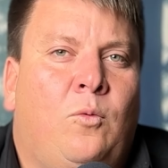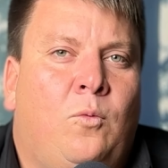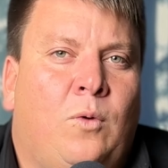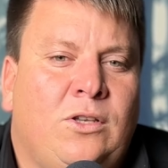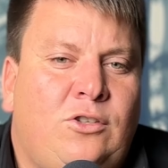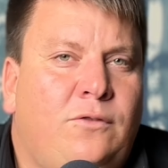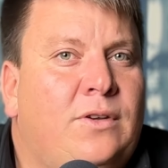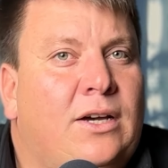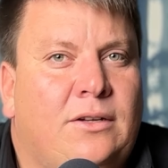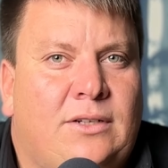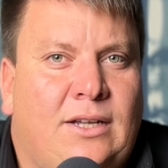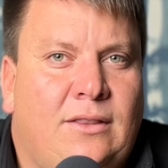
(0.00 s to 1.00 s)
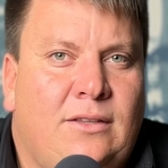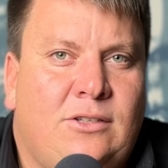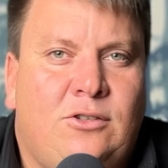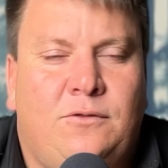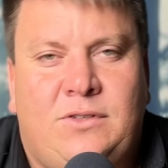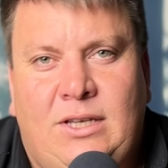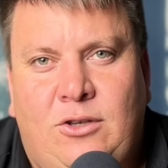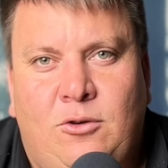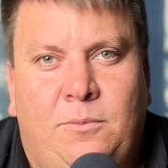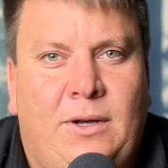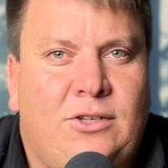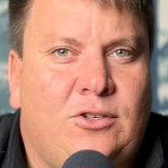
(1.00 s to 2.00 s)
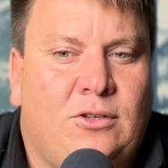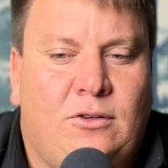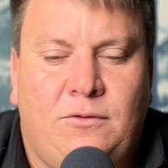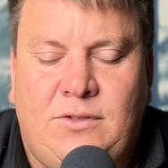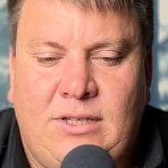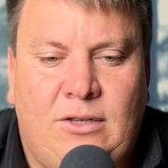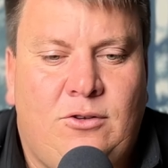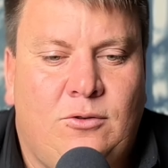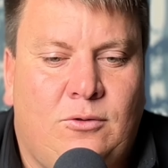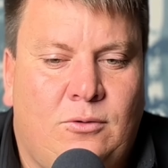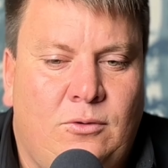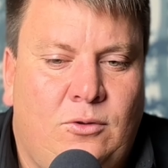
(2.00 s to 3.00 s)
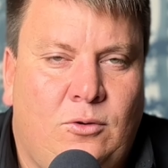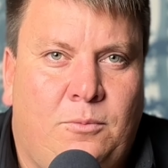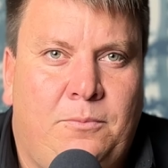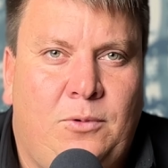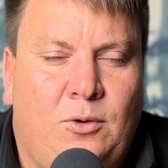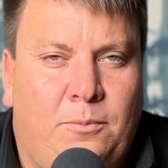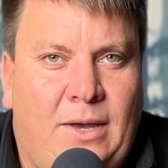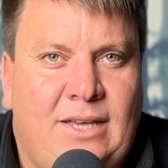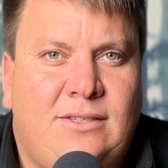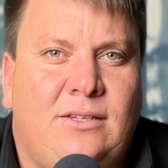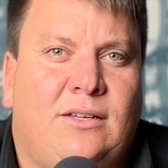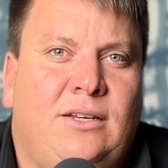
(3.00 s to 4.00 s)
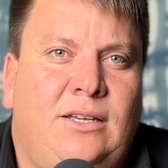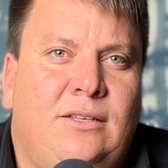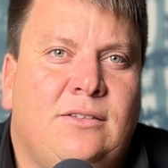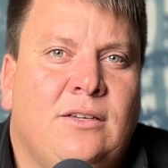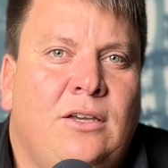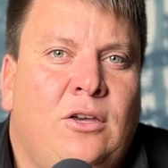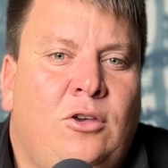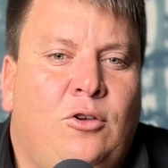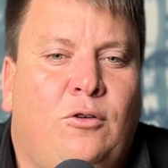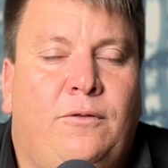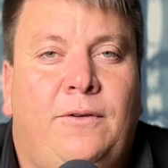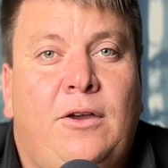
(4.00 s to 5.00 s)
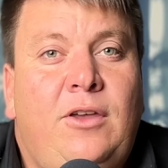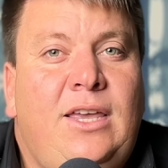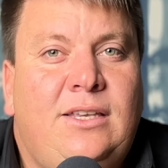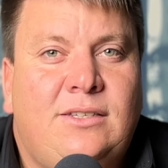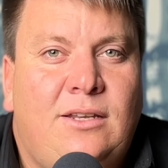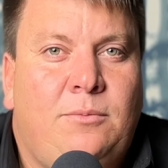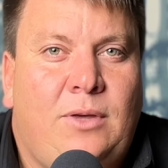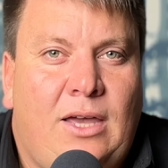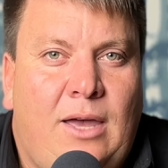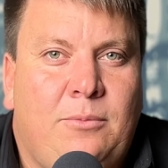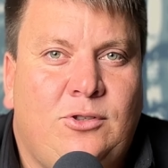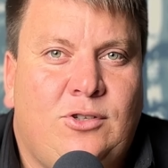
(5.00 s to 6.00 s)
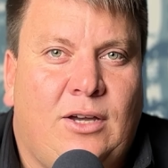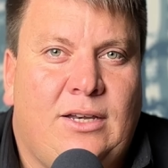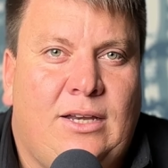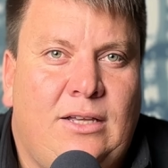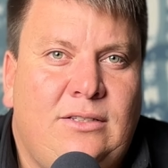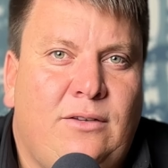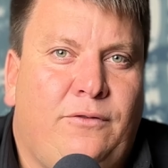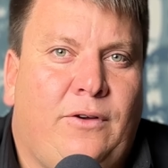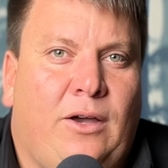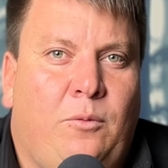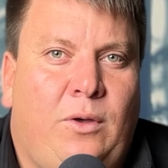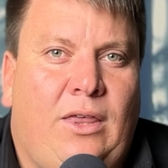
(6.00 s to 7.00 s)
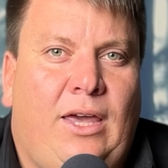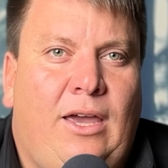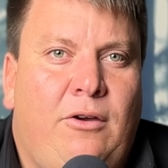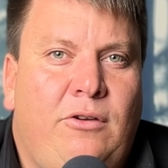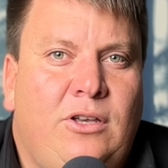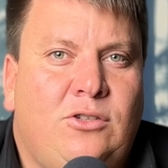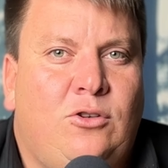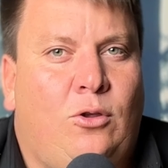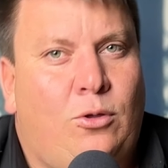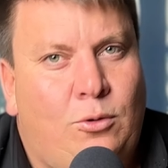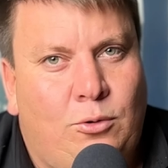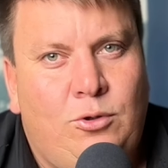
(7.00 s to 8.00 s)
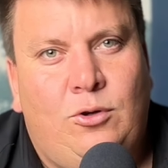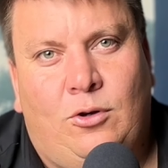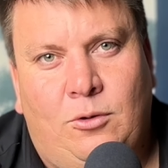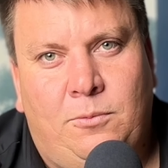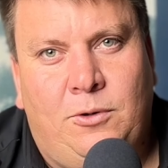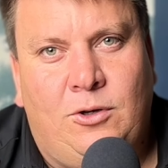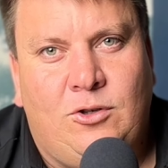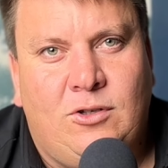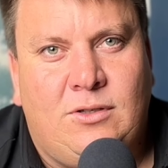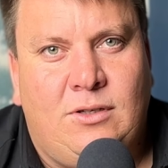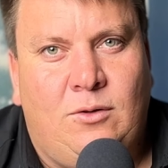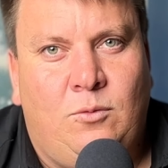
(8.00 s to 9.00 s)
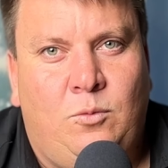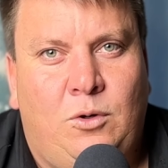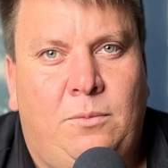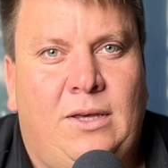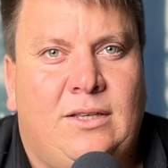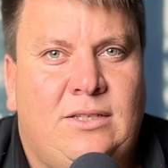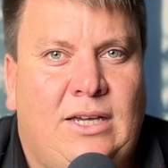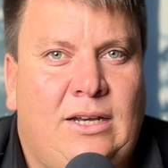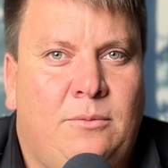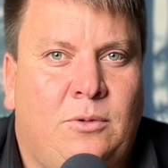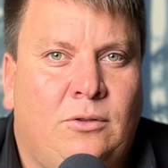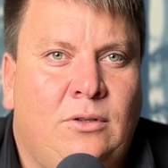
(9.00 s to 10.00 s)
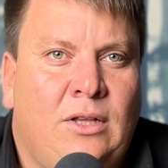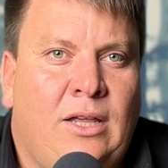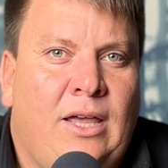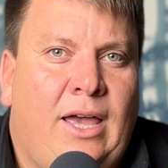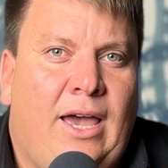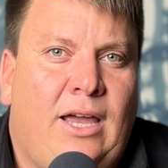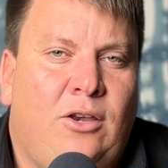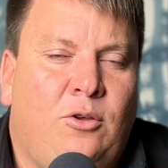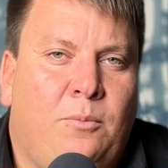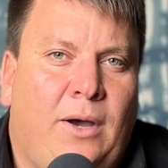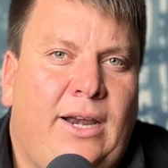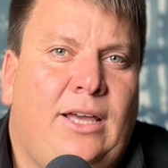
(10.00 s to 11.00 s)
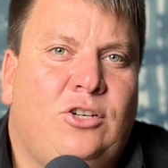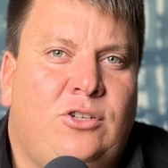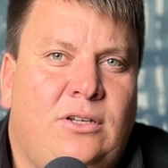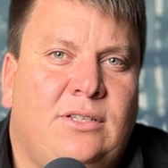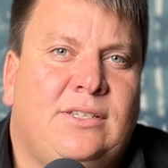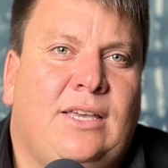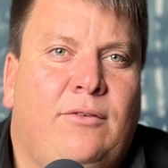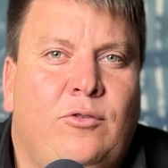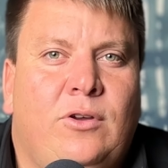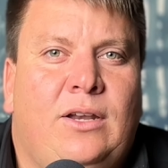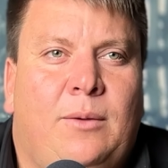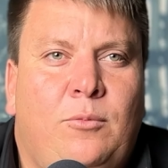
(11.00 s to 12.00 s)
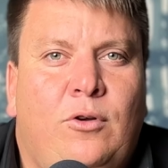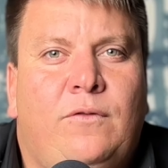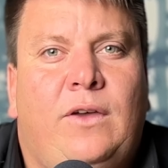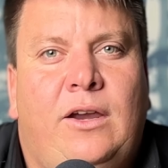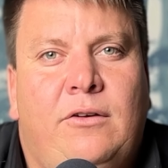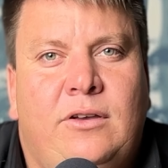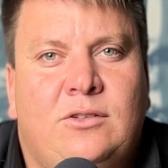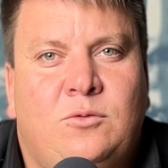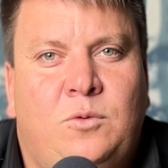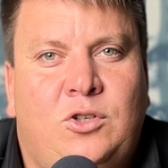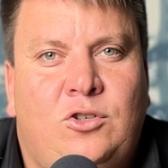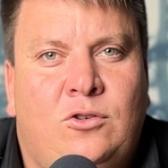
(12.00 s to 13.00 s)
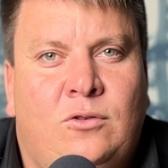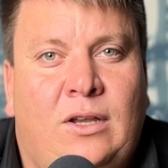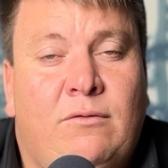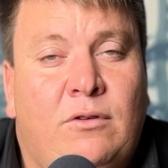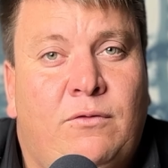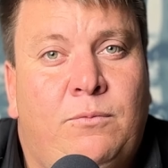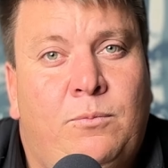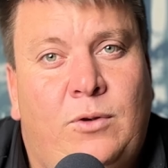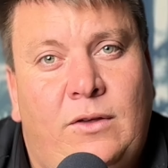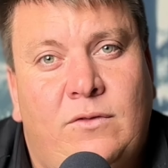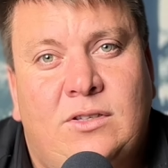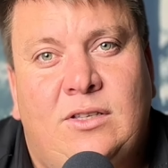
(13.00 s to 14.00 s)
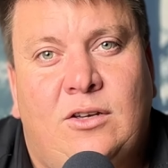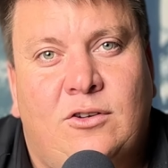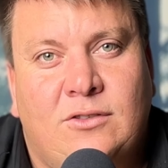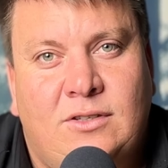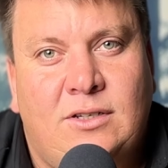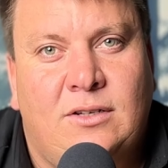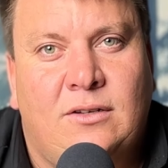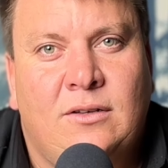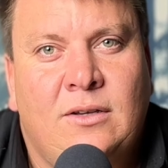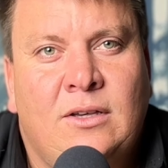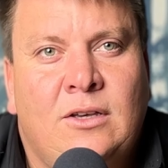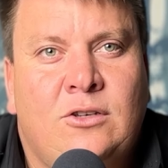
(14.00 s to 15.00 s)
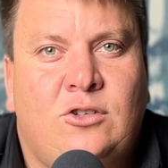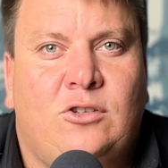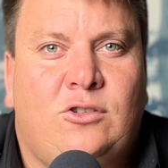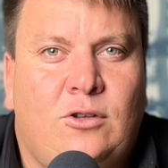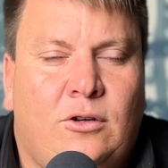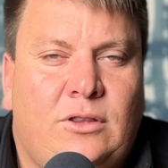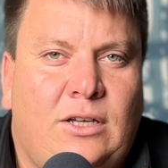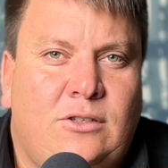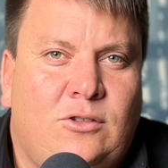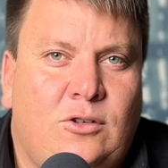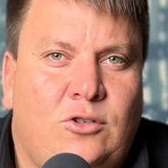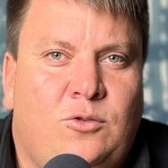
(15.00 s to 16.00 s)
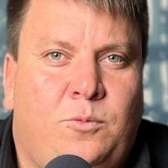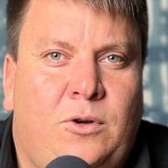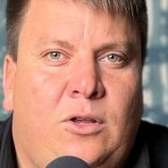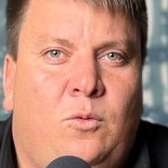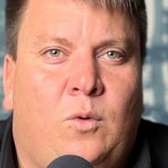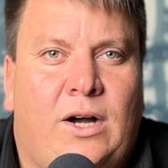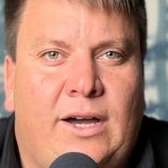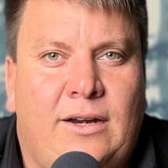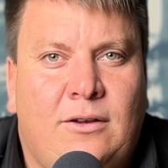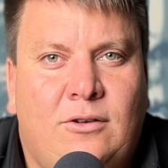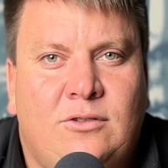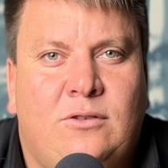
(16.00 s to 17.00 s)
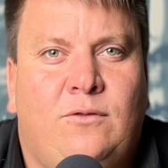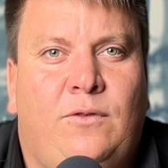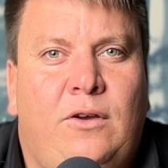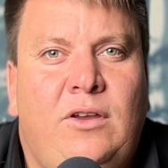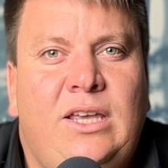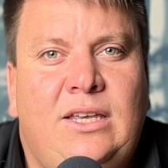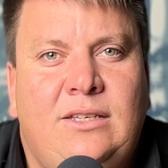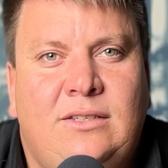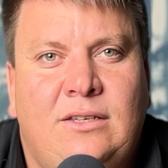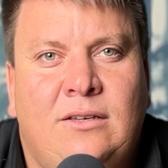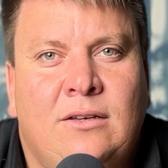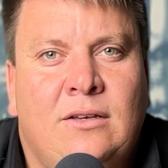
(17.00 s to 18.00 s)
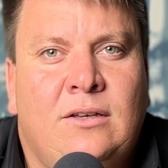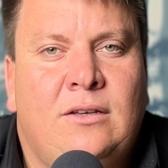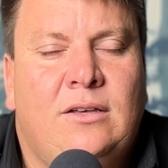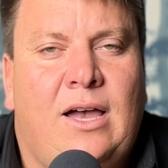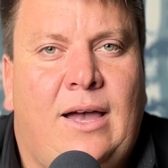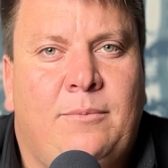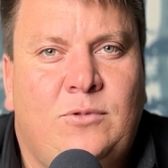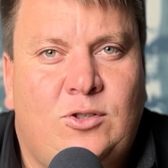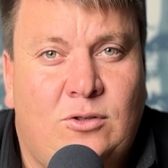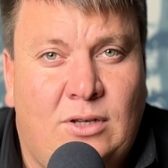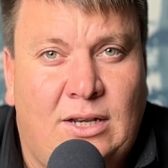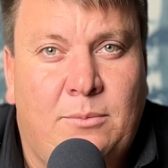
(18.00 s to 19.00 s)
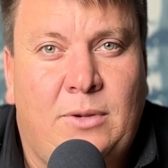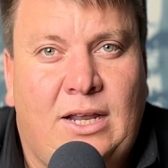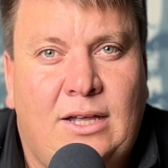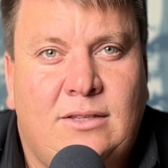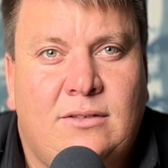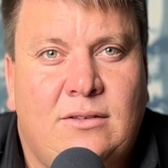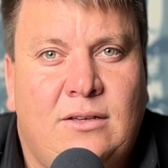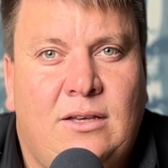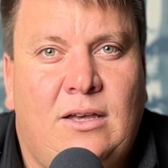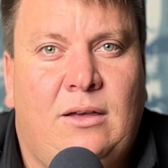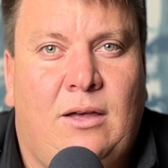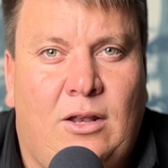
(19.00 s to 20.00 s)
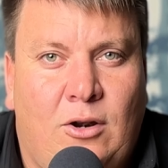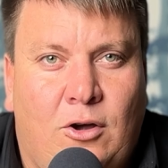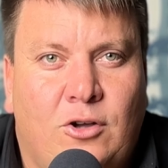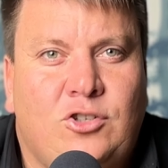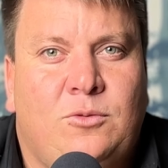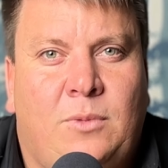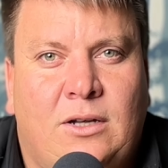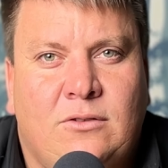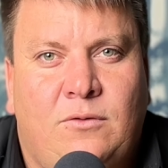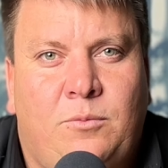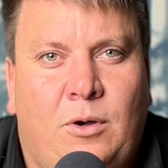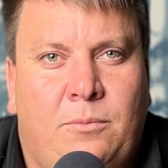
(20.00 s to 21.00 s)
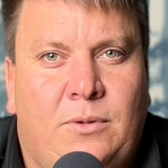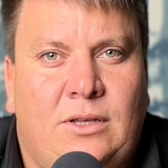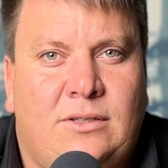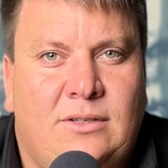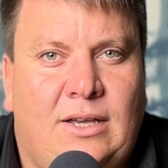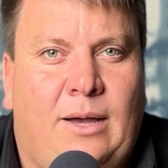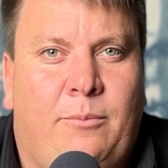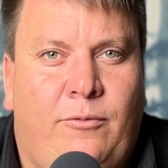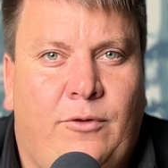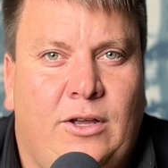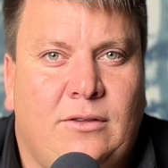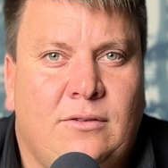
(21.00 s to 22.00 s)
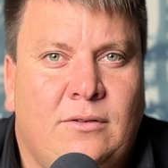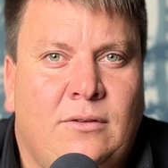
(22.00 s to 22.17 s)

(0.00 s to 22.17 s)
Once you've now done this, you've set your budget, you've set your basic needs, you'll very easily be able to identify whether areas you thought you could purchase in would be attainable, and you might actually discover a number of areas which you never previously considered. So start that search pretty wide, because it's very easy to eliminate a large amount of properties up front.